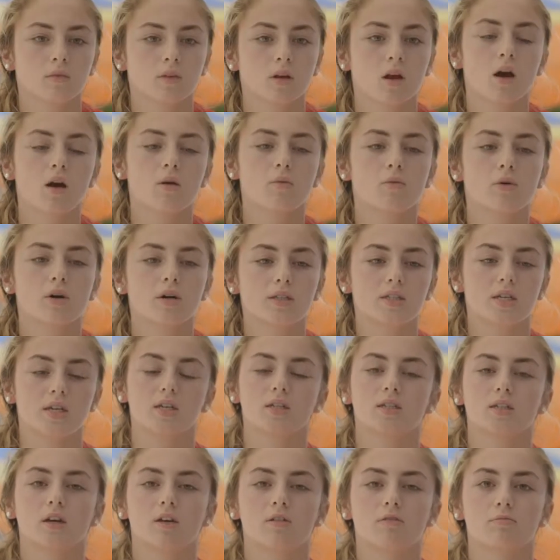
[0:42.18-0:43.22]
Well, it
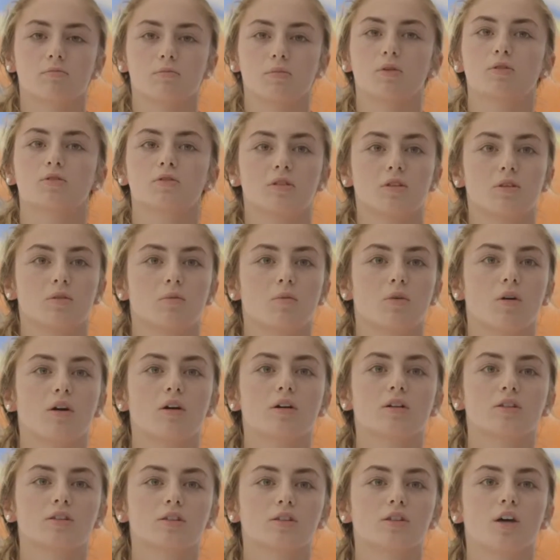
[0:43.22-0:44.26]
takes up most of the
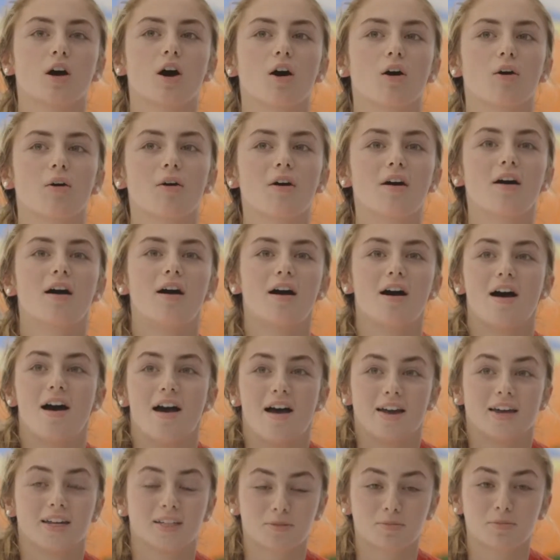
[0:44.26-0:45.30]
world, so
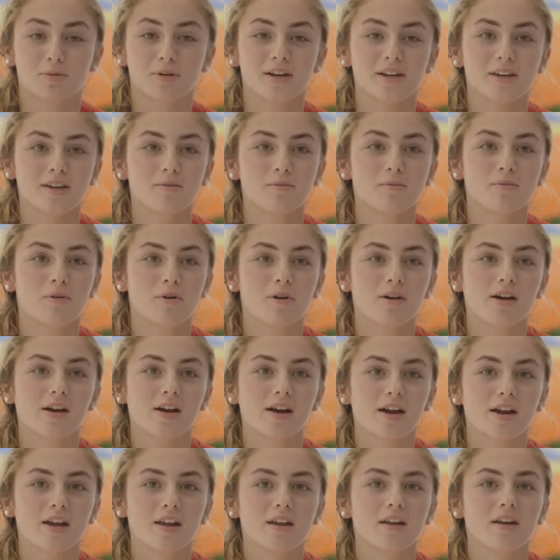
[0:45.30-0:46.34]
it's pretty
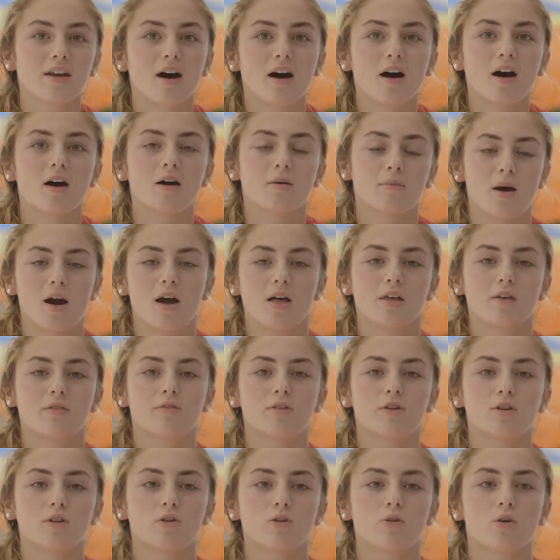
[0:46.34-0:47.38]
important. I live
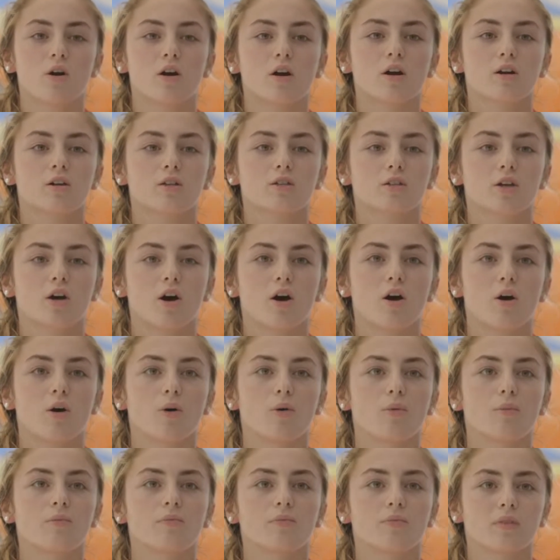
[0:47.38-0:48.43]
in New York,
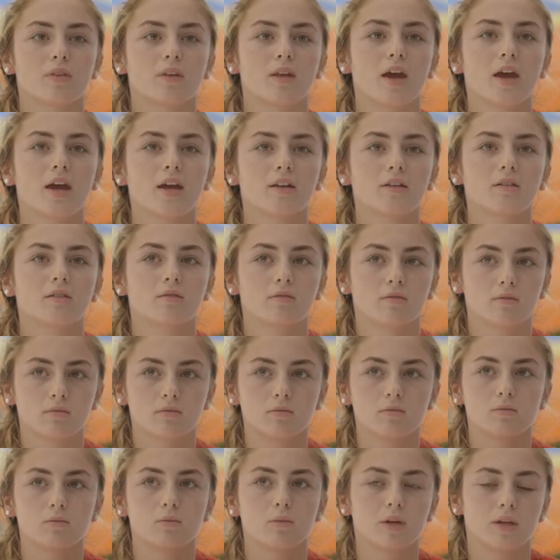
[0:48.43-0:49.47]
so
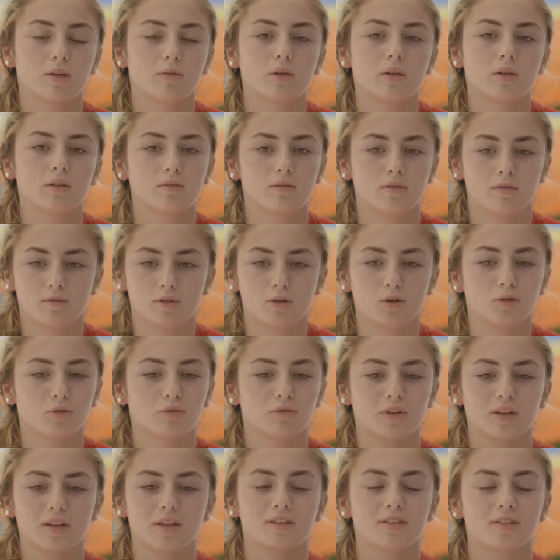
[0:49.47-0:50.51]
when you don't
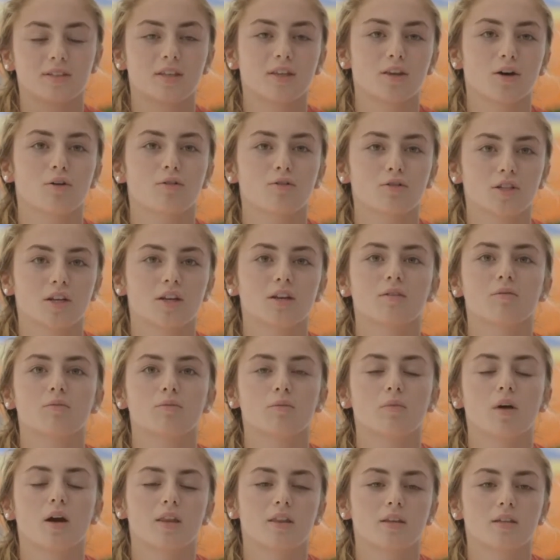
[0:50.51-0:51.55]
really see the ocean
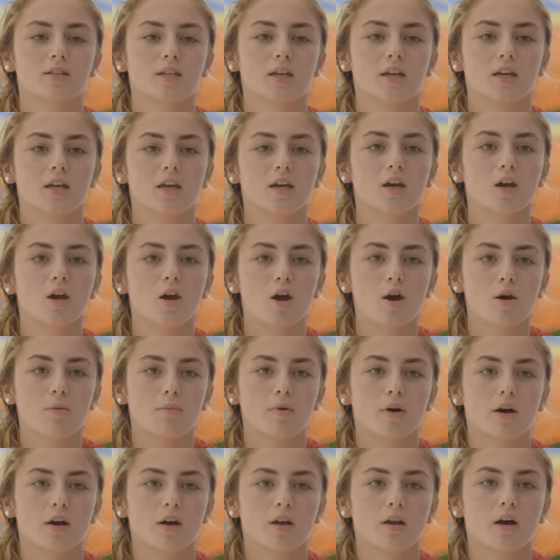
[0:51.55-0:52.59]
in the city,
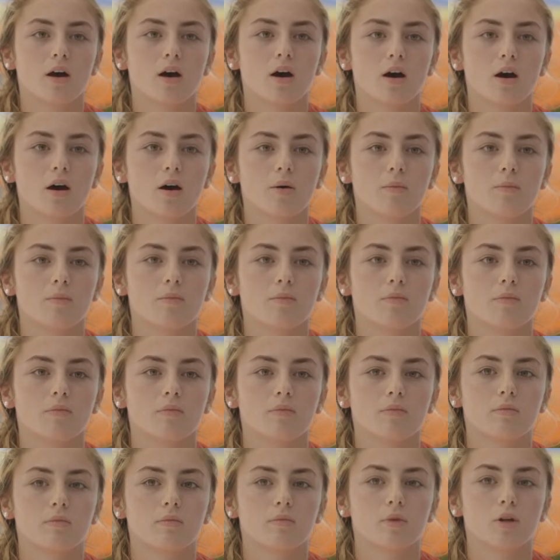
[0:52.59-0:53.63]
but
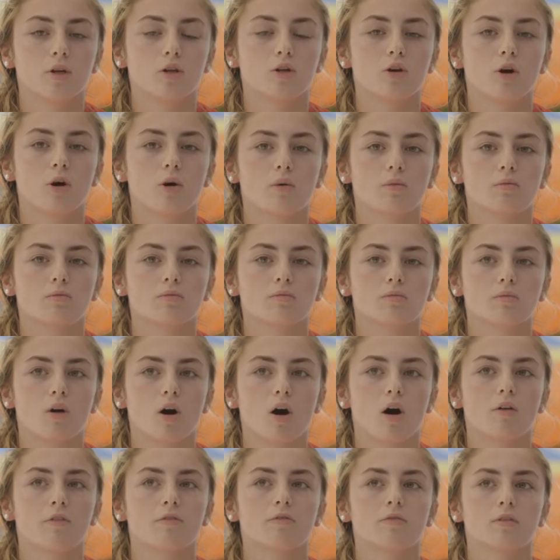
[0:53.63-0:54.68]
when you go
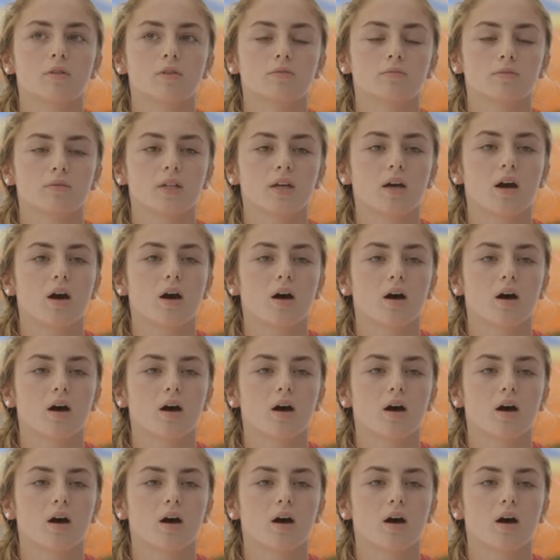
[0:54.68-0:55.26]
off New